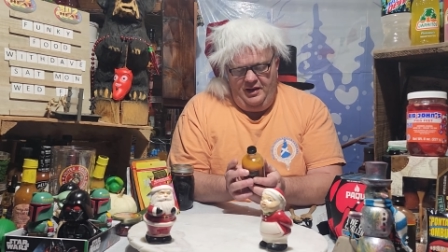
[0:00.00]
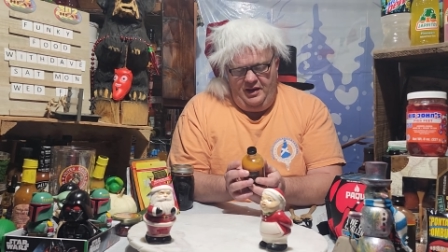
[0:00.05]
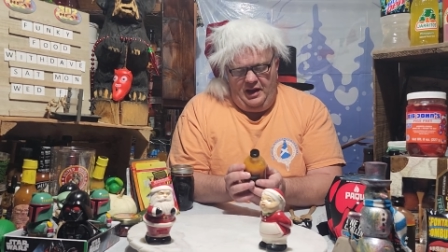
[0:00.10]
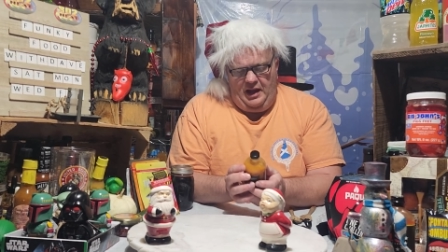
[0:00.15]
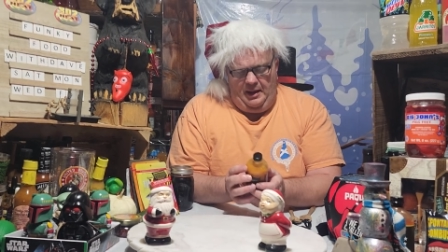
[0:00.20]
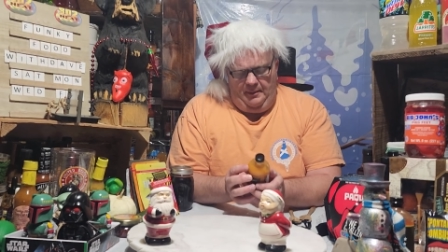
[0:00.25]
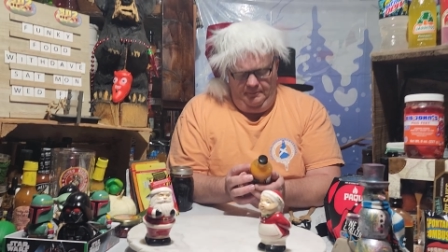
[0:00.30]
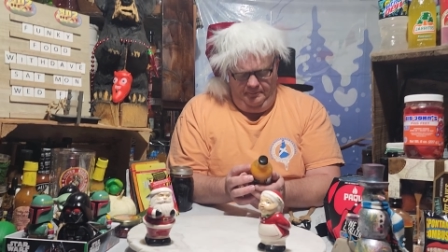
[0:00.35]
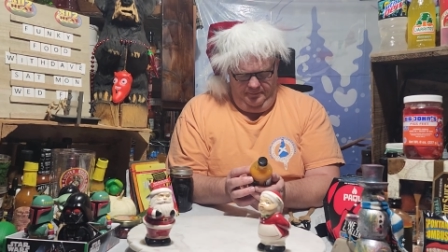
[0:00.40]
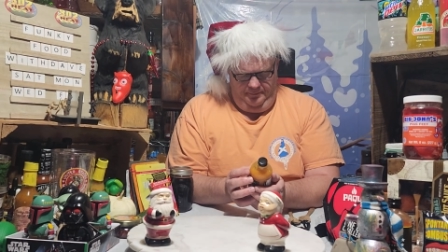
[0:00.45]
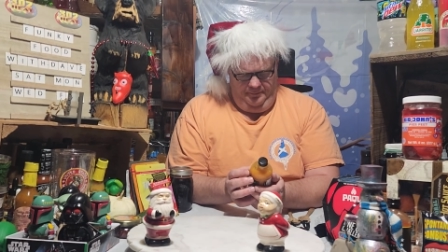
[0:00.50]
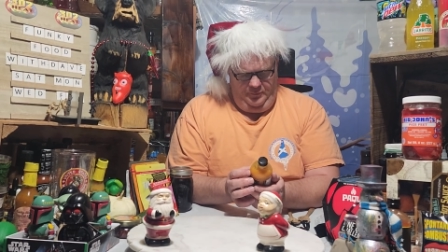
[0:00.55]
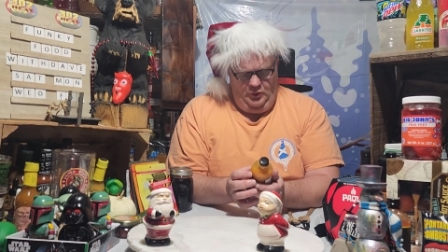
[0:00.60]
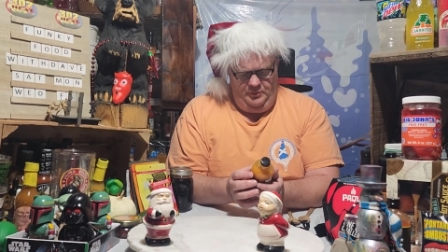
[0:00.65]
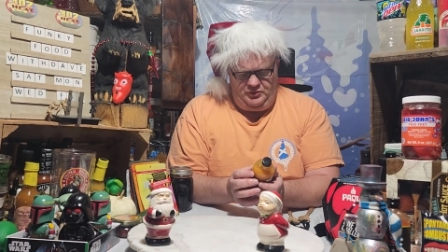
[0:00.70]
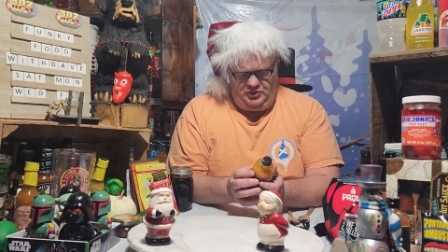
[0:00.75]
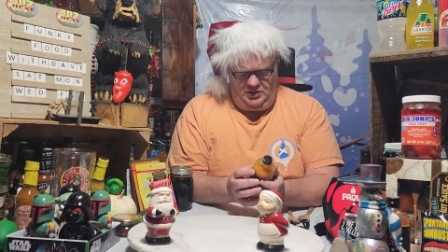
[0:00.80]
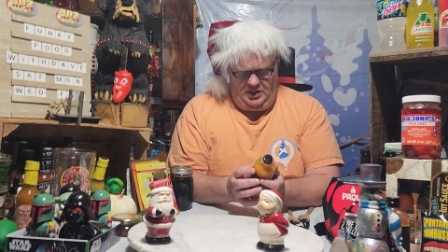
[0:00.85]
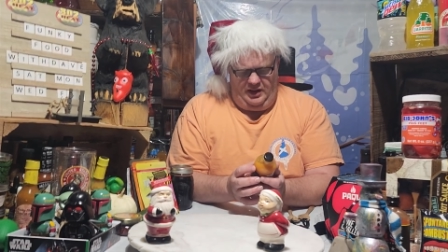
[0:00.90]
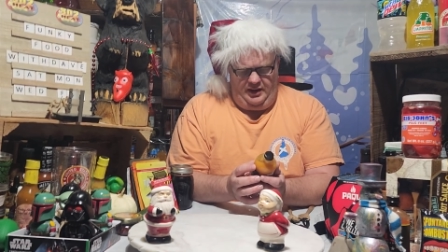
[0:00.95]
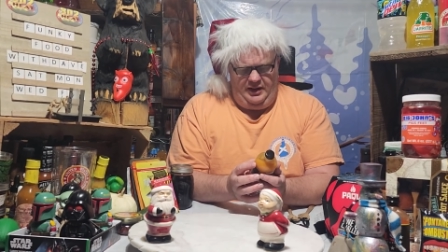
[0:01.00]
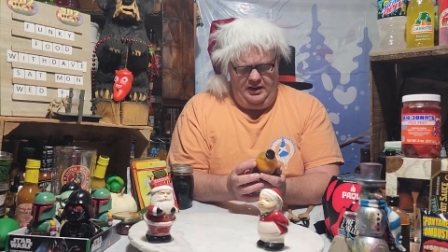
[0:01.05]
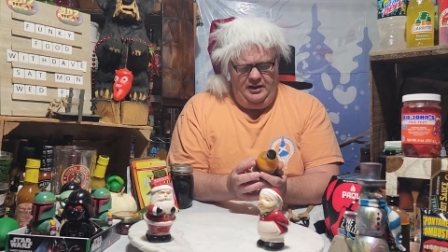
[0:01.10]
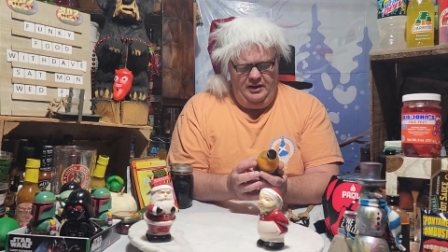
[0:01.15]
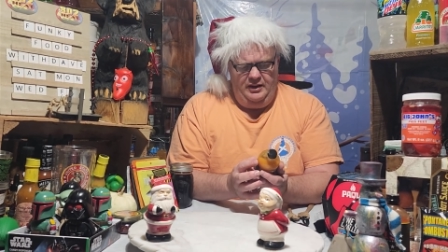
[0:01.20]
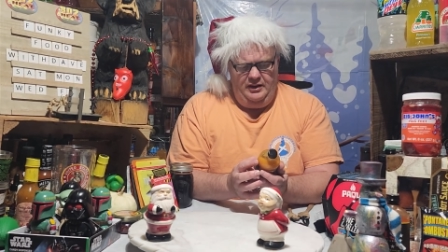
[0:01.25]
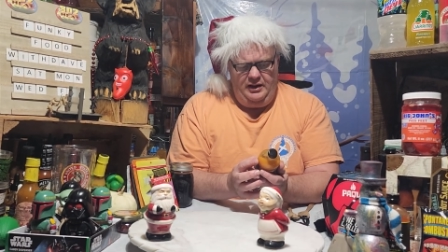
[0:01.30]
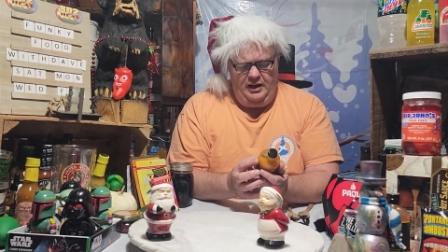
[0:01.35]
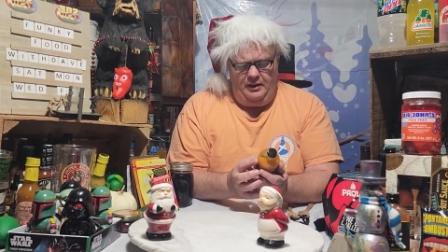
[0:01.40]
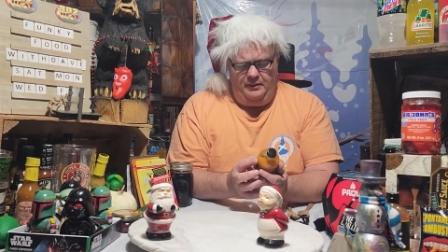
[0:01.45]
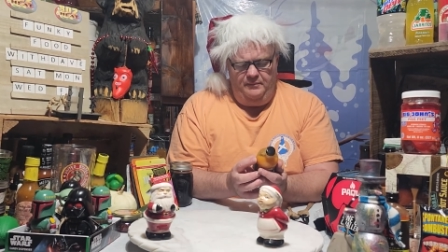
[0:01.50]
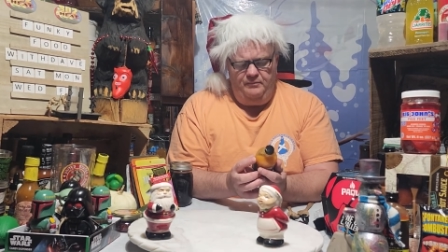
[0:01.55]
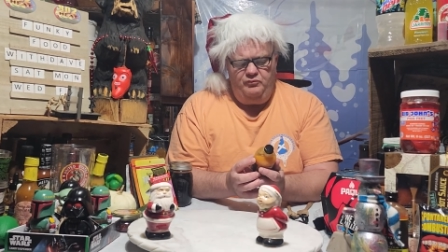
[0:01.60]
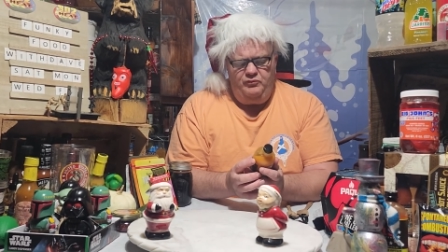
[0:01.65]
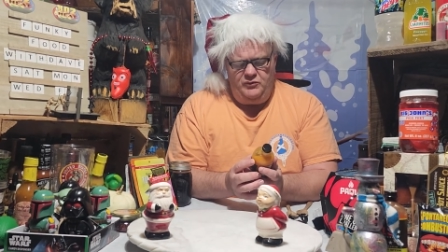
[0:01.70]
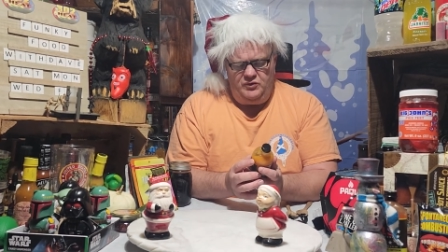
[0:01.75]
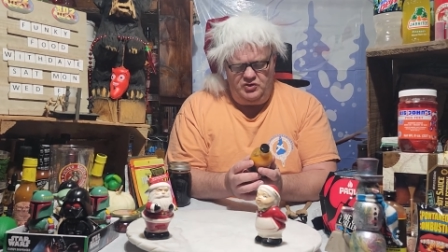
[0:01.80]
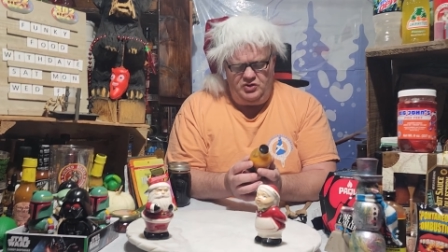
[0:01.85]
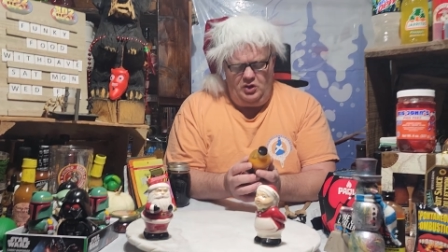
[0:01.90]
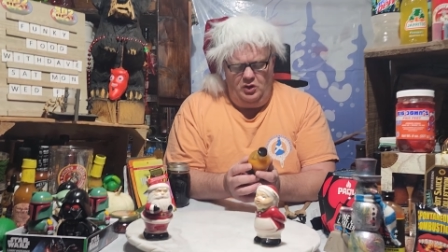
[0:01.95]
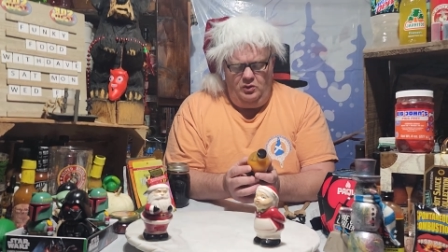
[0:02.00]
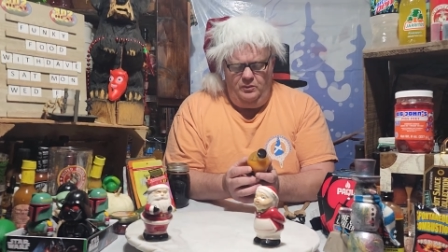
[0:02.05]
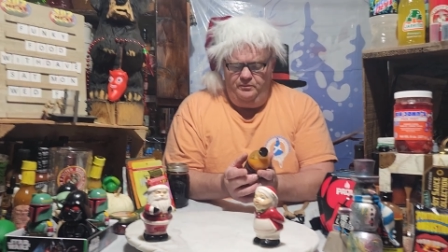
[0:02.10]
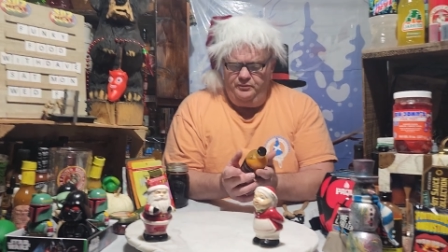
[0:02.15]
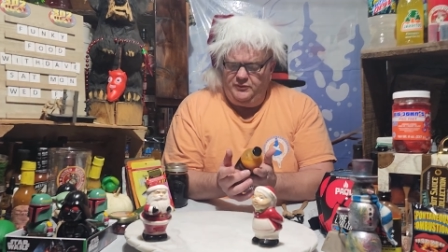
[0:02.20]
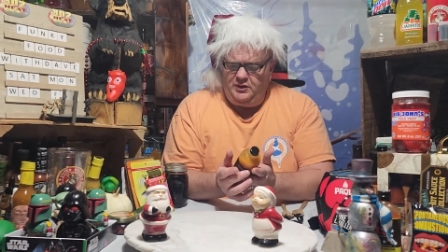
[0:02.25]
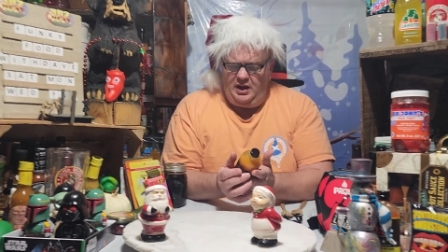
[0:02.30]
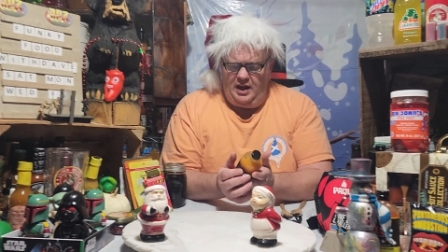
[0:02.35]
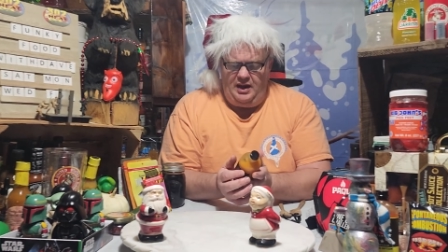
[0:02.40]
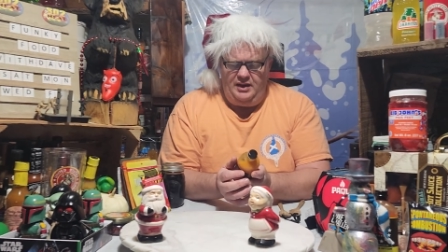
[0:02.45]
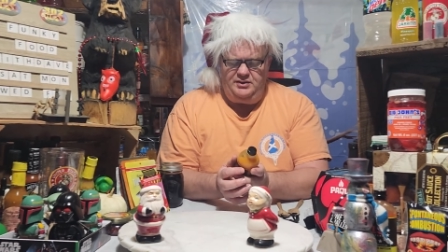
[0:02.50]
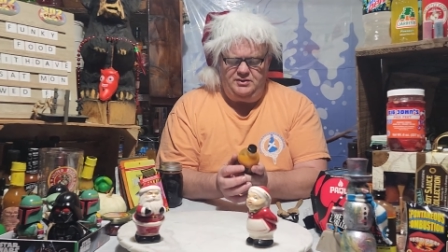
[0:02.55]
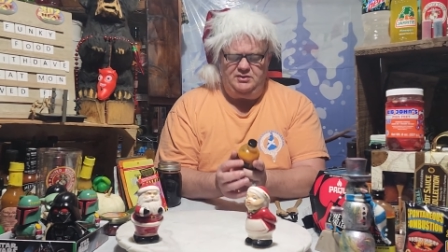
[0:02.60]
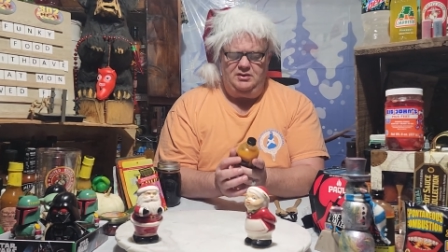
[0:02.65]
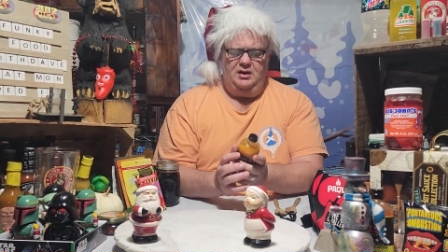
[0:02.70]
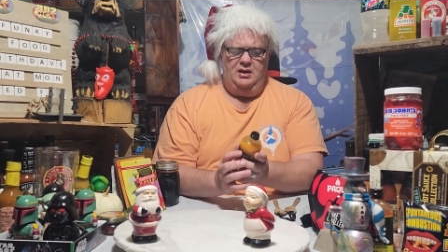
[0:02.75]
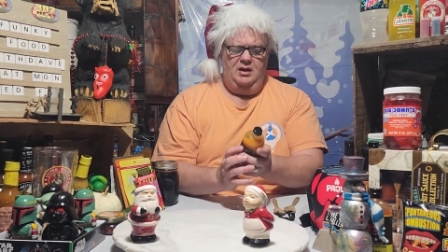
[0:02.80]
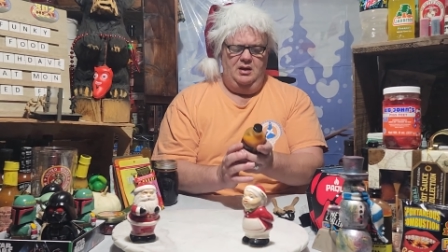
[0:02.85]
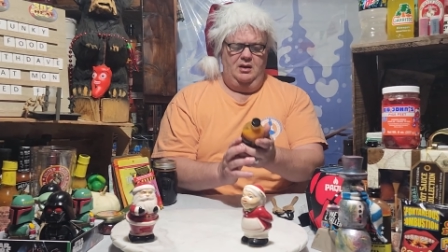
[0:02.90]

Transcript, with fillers: uh, oops, sorry. Yeah. So, guys,